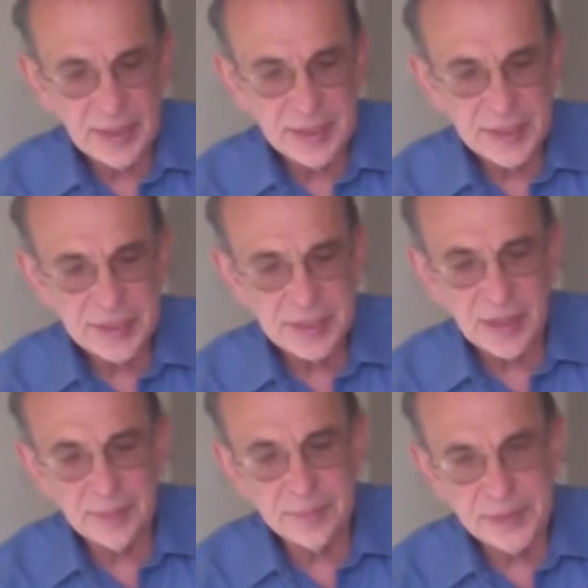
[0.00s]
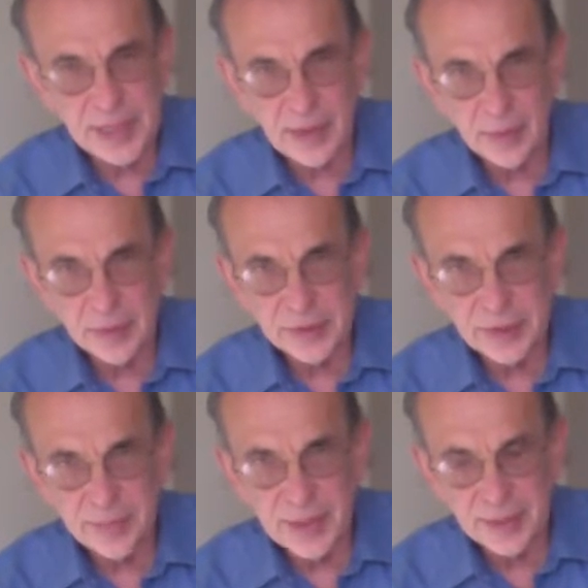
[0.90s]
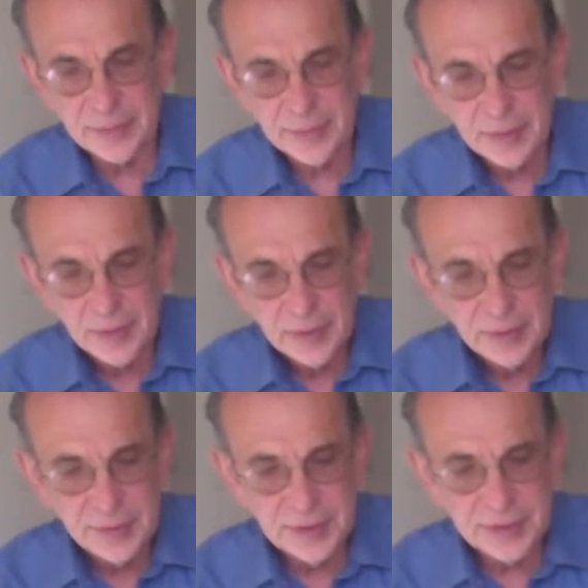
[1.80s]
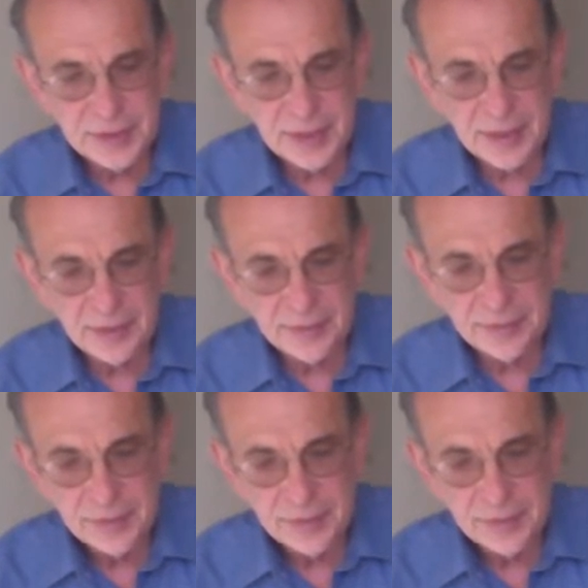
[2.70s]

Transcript: sub-tower somehow, this set of